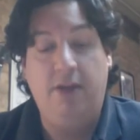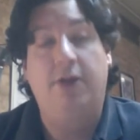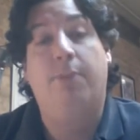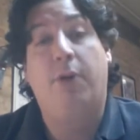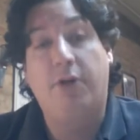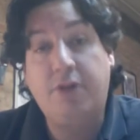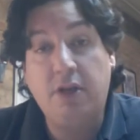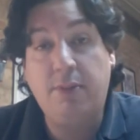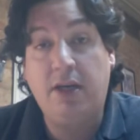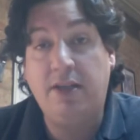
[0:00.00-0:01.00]
They're both
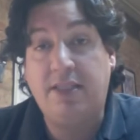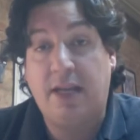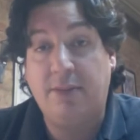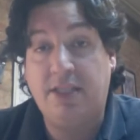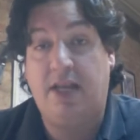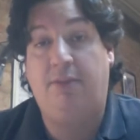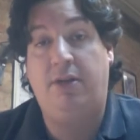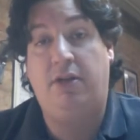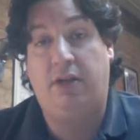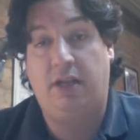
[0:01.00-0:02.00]
going to be on the same
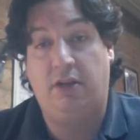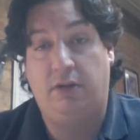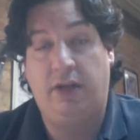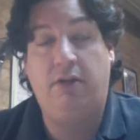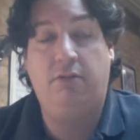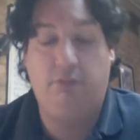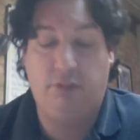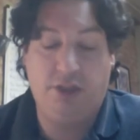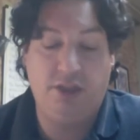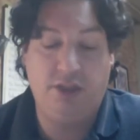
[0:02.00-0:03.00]
assignment on e-learning,
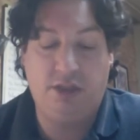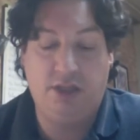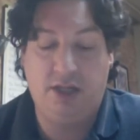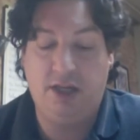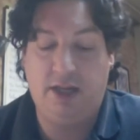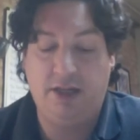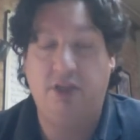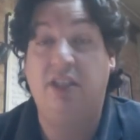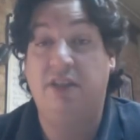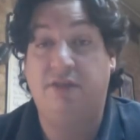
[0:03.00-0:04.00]
which is
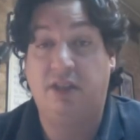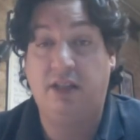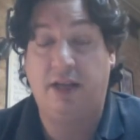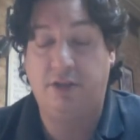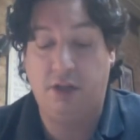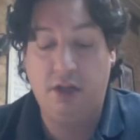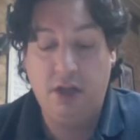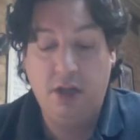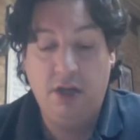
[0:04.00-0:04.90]
actually different than last year.